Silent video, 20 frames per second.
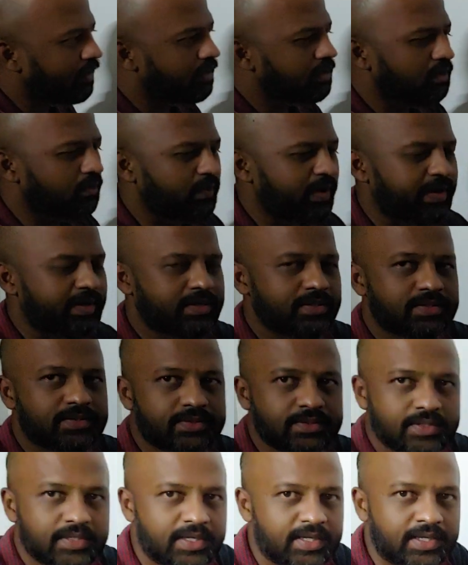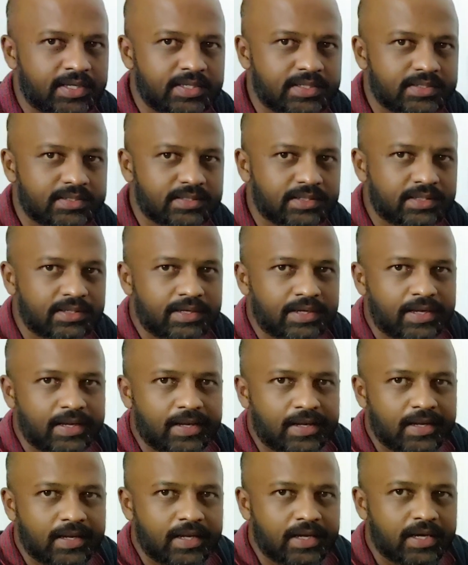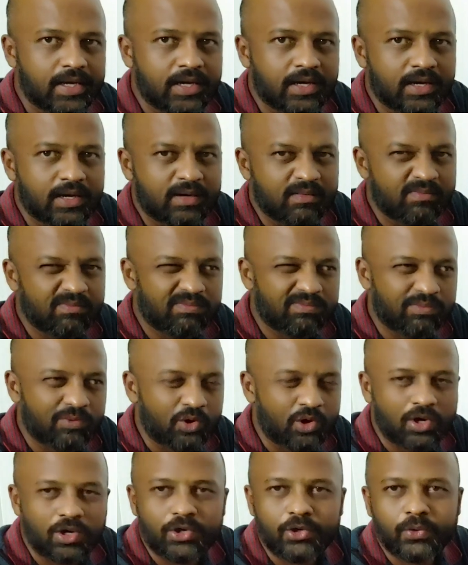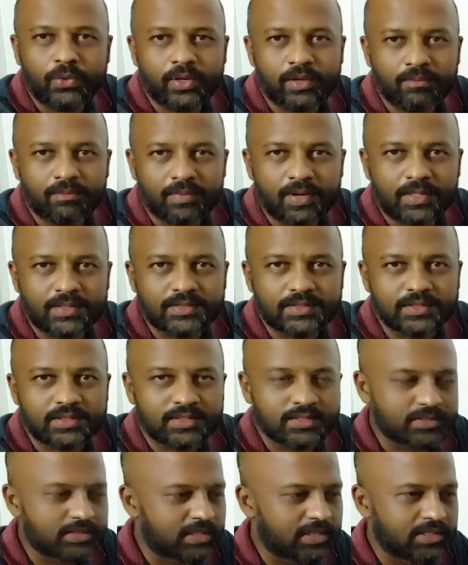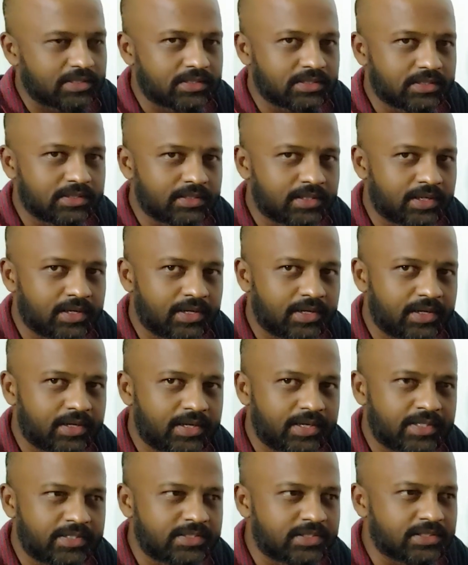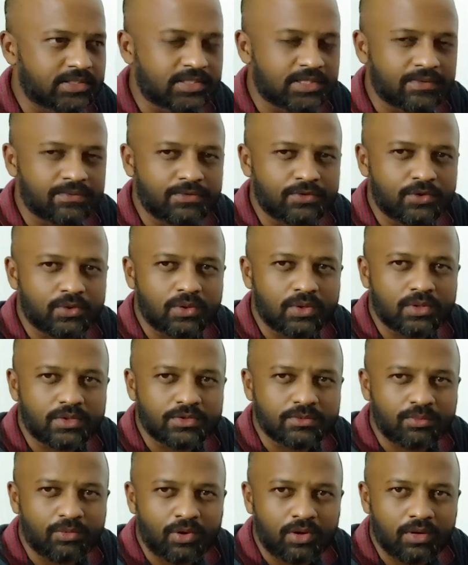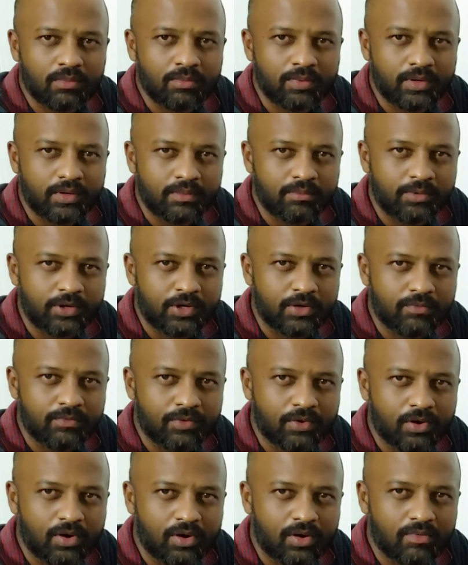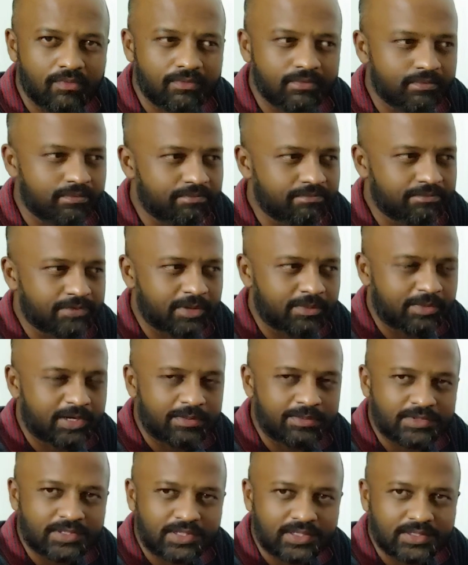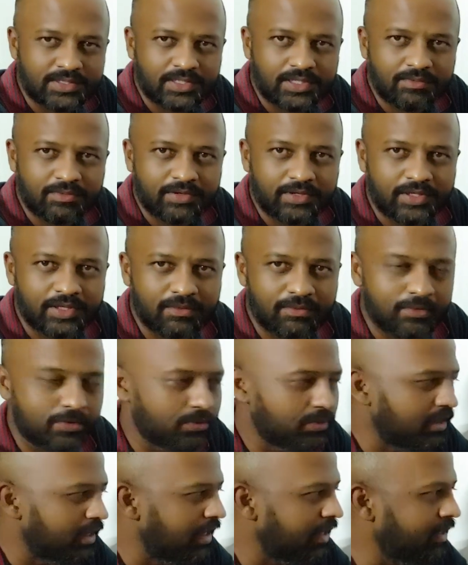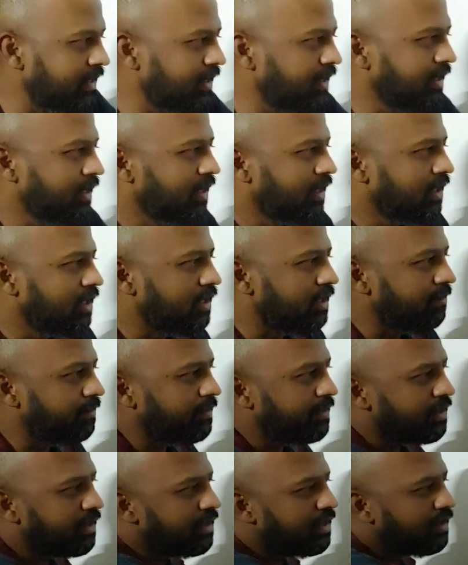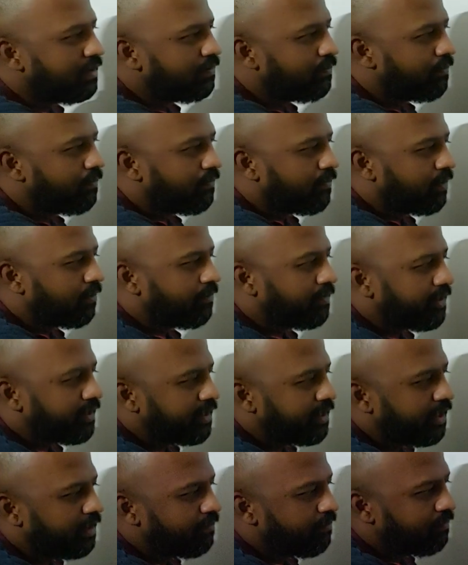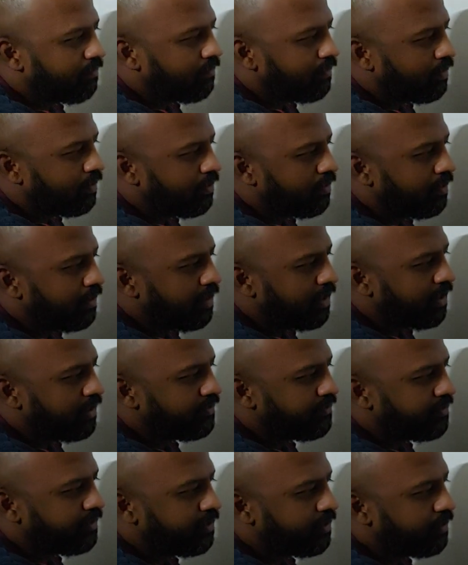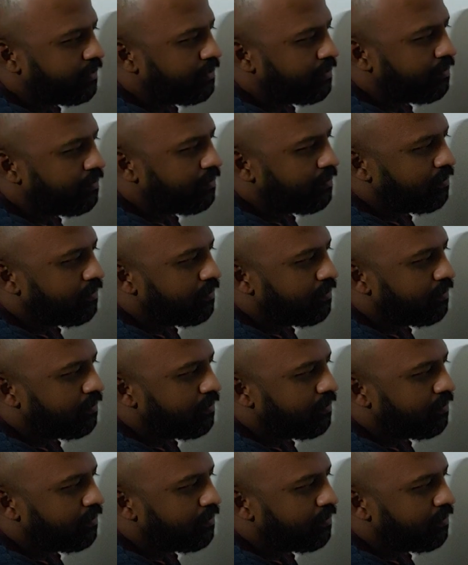the virus is not doing much, in the sense it just gives you a small bit of cough. Sometimes it doesn't even give you that. Typically, from the time, day zero